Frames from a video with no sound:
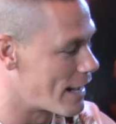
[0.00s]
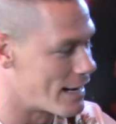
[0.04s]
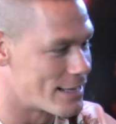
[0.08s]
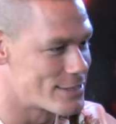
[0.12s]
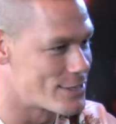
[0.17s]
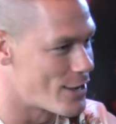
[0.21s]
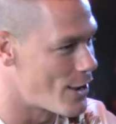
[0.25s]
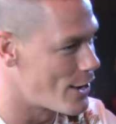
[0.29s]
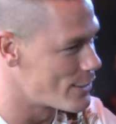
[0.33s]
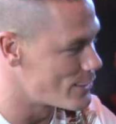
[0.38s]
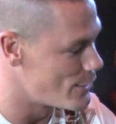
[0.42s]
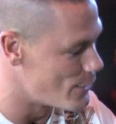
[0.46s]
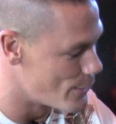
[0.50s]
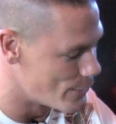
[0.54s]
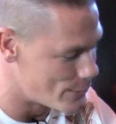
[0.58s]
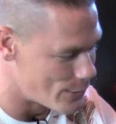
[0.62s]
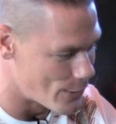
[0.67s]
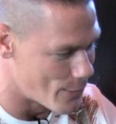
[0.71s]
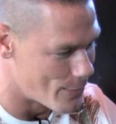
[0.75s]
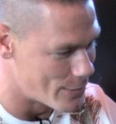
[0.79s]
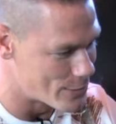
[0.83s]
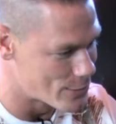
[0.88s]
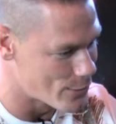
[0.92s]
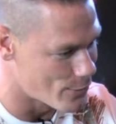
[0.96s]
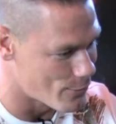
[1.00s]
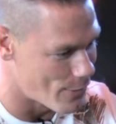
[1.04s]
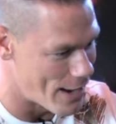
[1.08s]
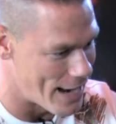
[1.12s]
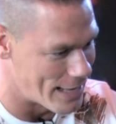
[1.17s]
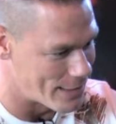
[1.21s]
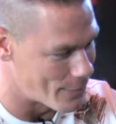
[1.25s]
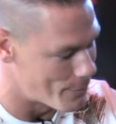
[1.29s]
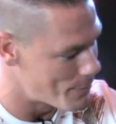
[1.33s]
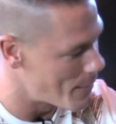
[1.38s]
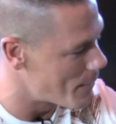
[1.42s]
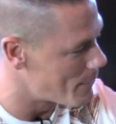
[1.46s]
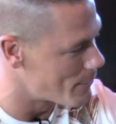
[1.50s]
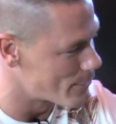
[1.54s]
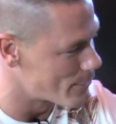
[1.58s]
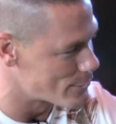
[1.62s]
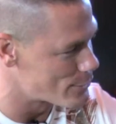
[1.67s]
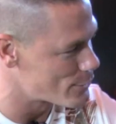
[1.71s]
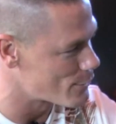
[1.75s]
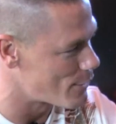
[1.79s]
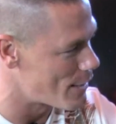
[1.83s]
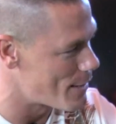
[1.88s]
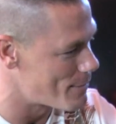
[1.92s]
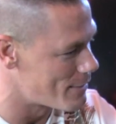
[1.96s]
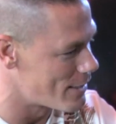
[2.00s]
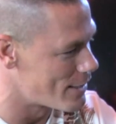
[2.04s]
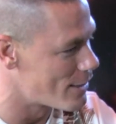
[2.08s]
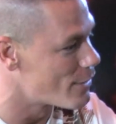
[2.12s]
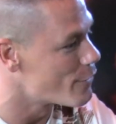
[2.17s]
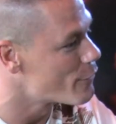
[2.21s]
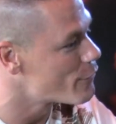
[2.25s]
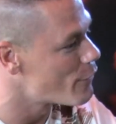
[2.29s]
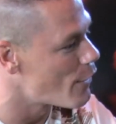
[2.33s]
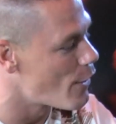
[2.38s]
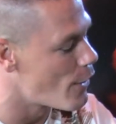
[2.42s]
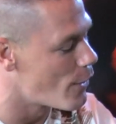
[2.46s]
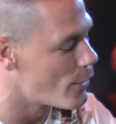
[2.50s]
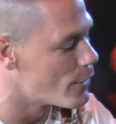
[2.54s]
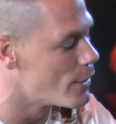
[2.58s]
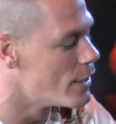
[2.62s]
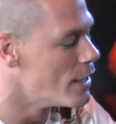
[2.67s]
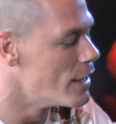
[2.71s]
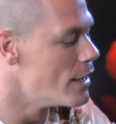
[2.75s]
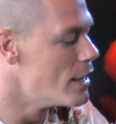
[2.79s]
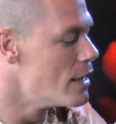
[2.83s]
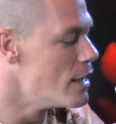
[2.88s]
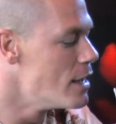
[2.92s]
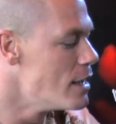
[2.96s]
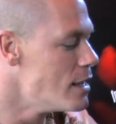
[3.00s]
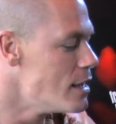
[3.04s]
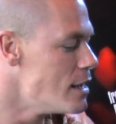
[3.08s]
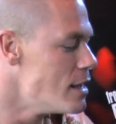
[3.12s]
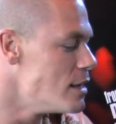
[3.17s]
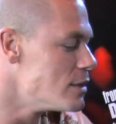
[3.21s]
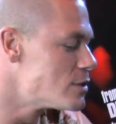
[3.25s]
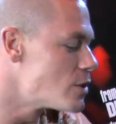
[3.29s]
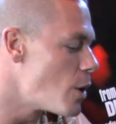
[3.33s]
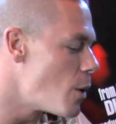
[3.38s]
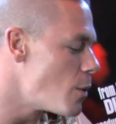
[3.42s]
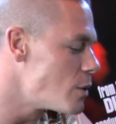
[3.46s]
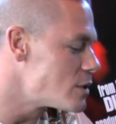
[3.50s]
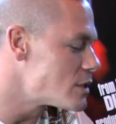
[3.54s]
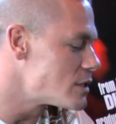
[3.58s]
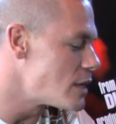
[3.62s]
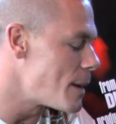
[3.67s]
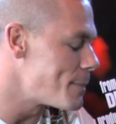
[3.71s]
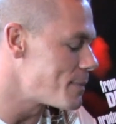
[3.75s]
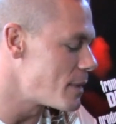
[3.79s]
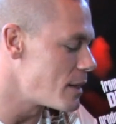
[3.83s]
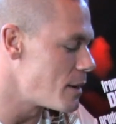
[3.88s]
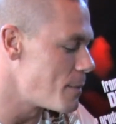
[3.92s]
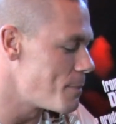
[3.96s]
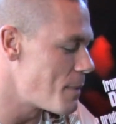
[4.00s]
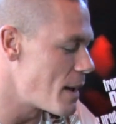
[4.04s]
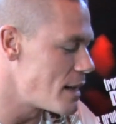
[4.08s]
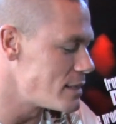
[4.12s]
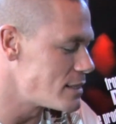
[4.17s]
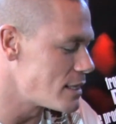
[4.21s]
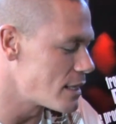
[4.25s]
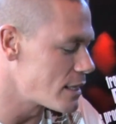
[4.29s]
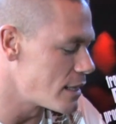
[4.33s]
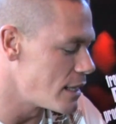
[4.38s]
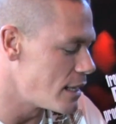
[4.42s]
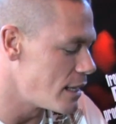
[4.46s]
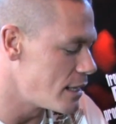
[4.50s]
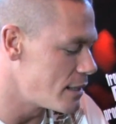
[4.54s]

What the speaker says: And it's on YouTube, it's great. The people are screaming into the phone. So it was something to basically